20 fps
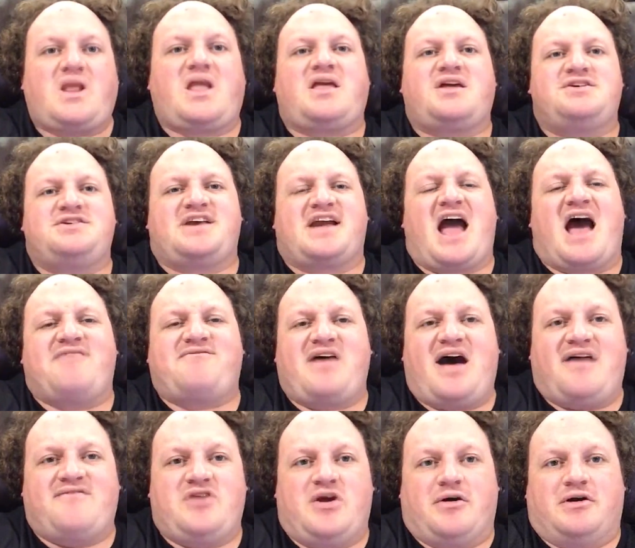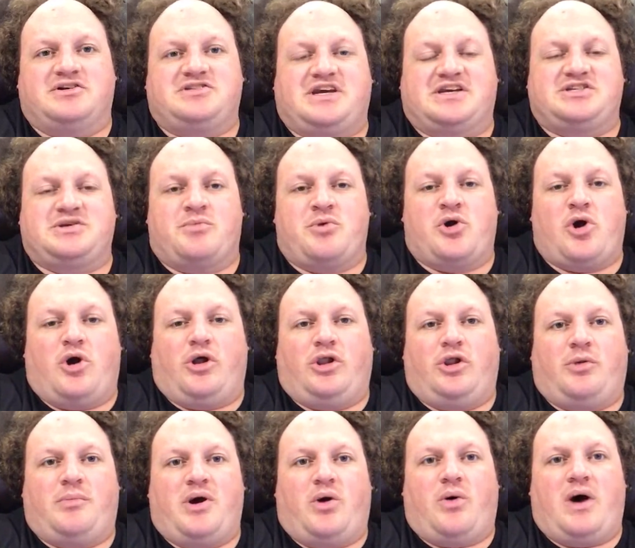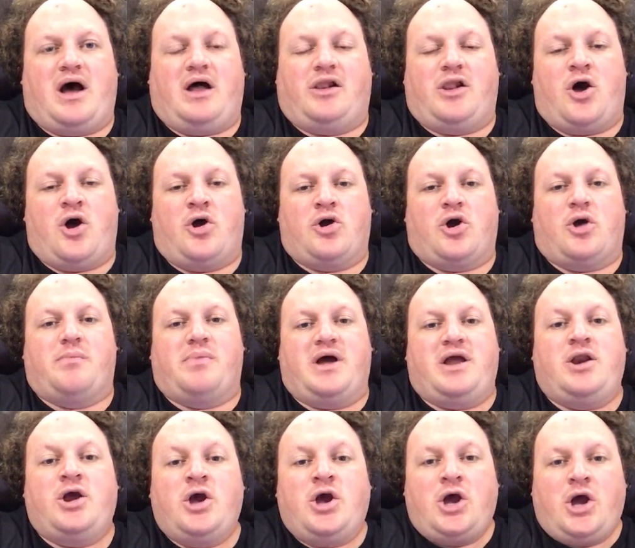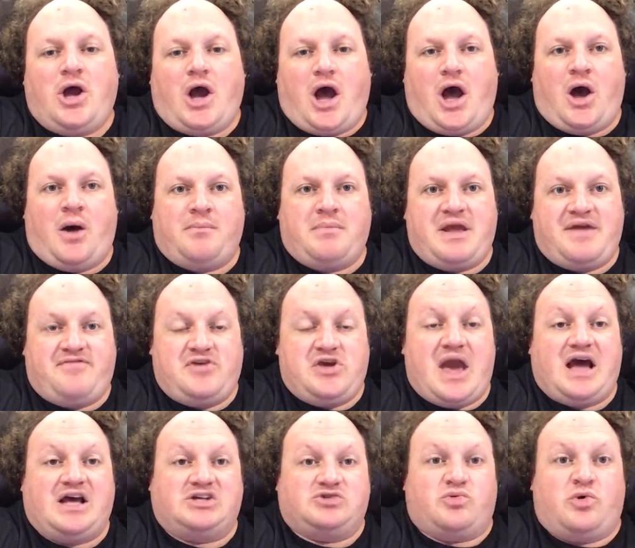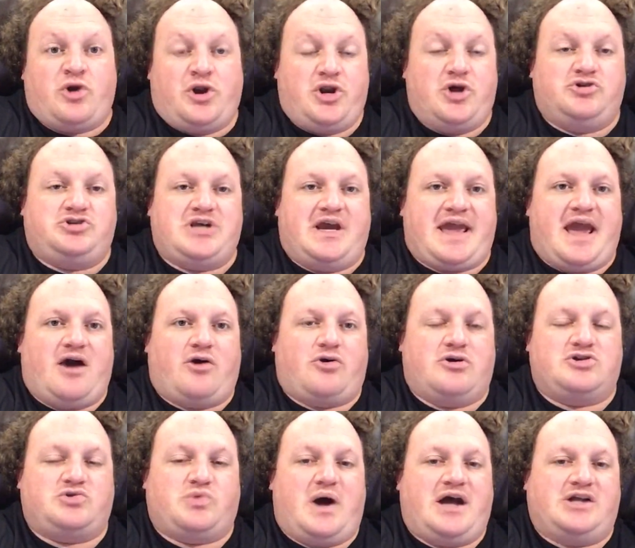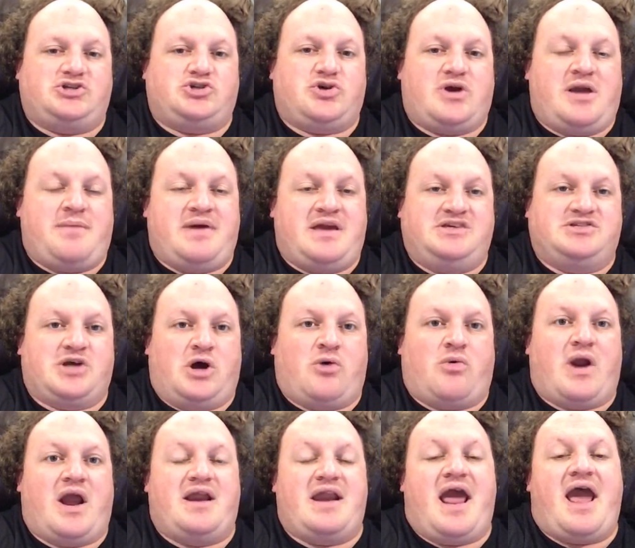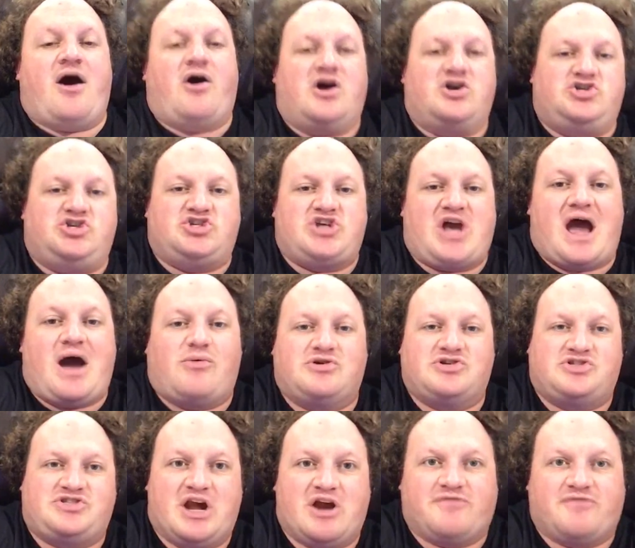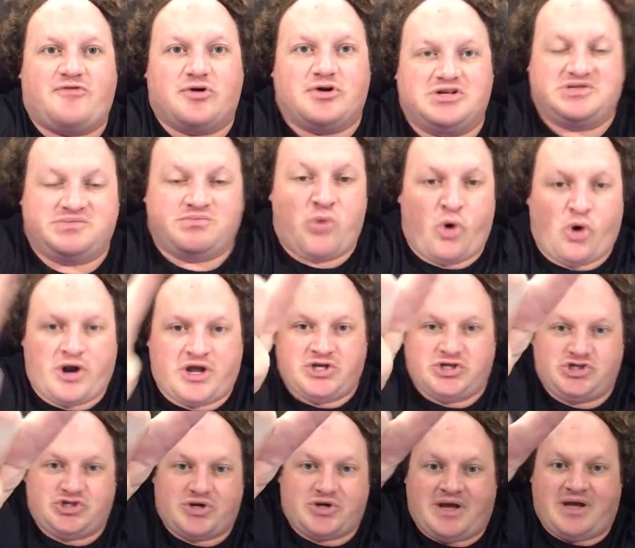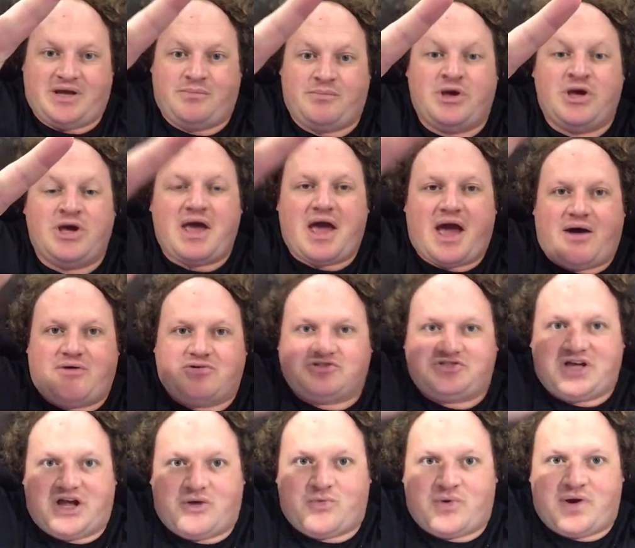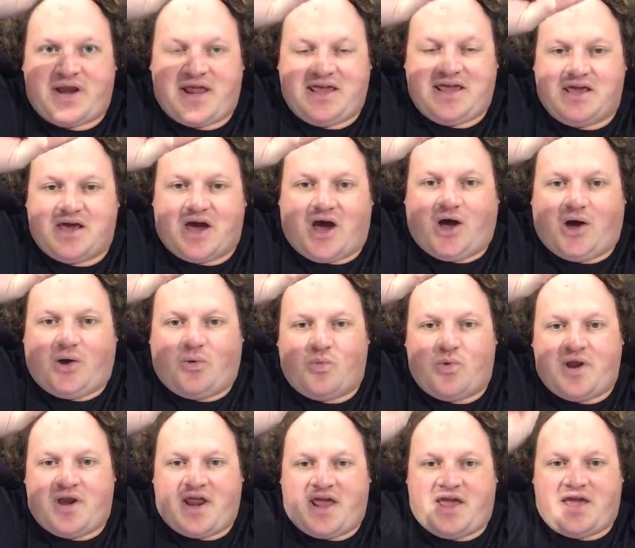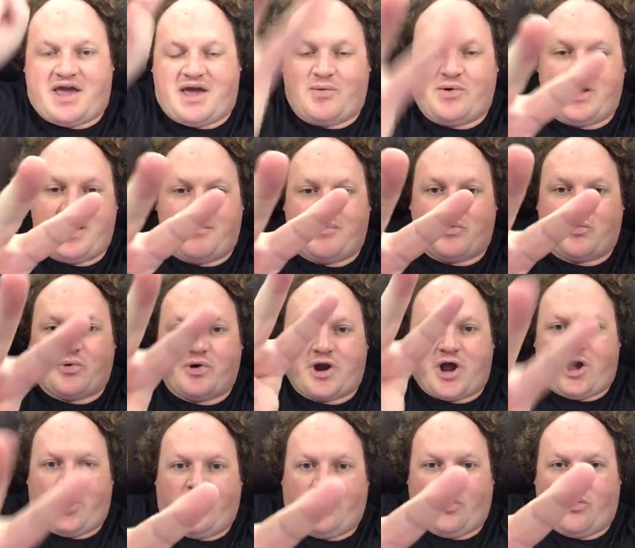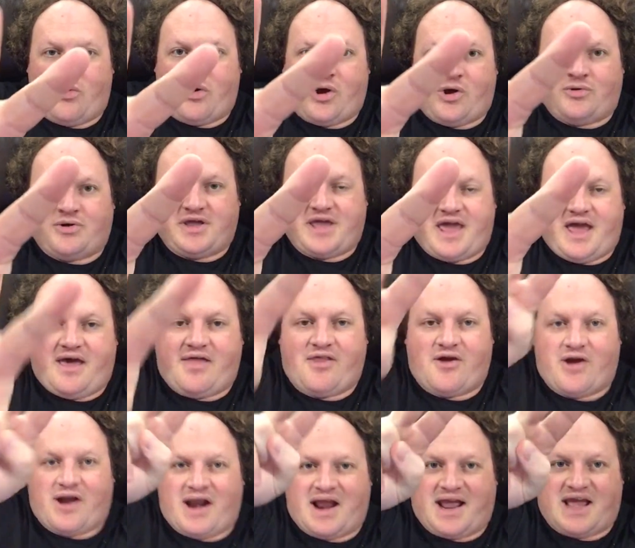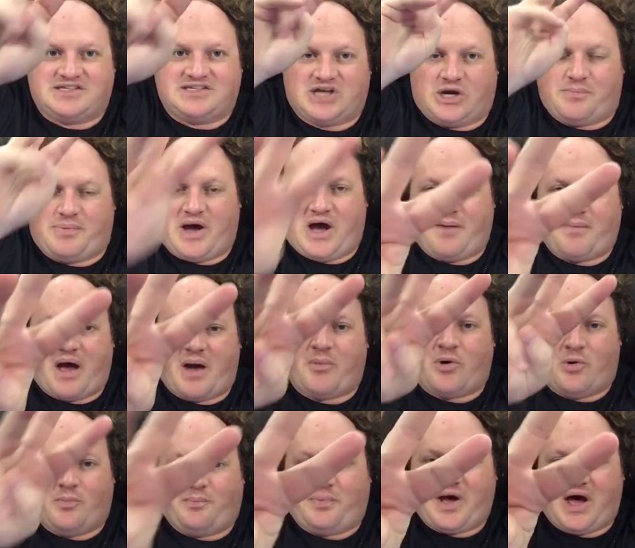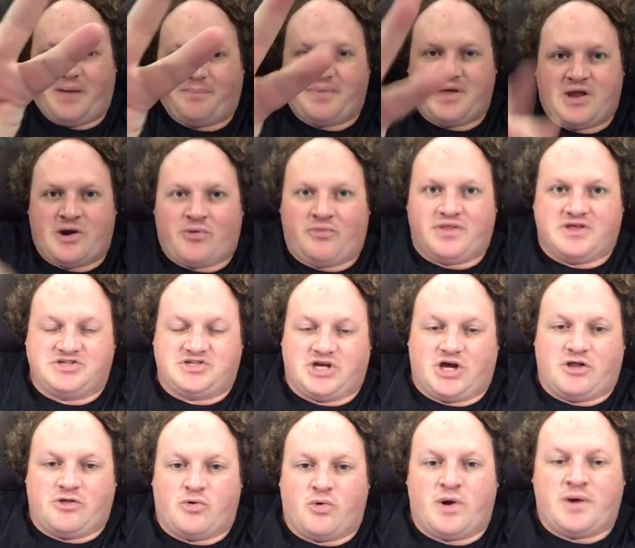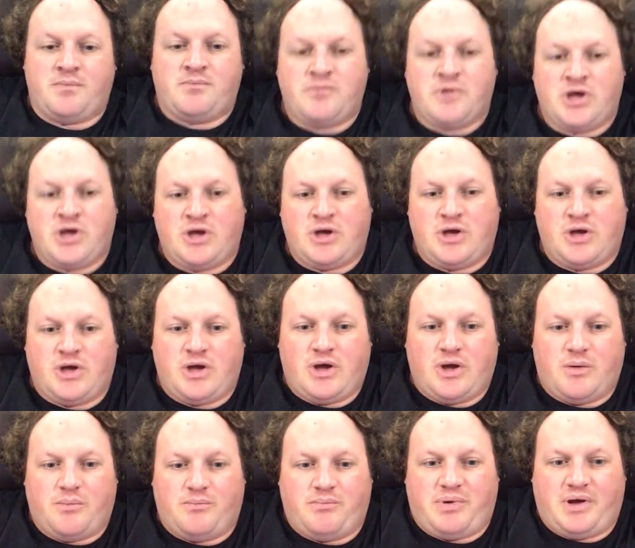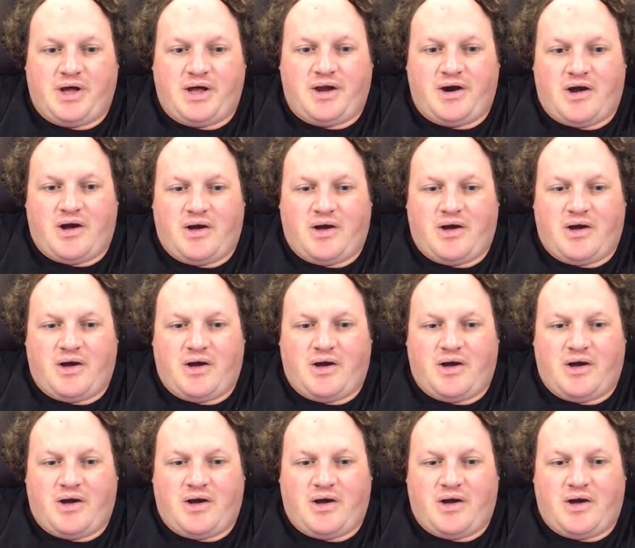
because I got 5 viewers, I guess I'm gonna go a little bit while longer, but. If you guys want to check out Chris Wyatt's stream, he's on right now. It's just I was there for his morning stream. I was there when him and Ronaldo were on together, and I guess I won't pop in on this other one. But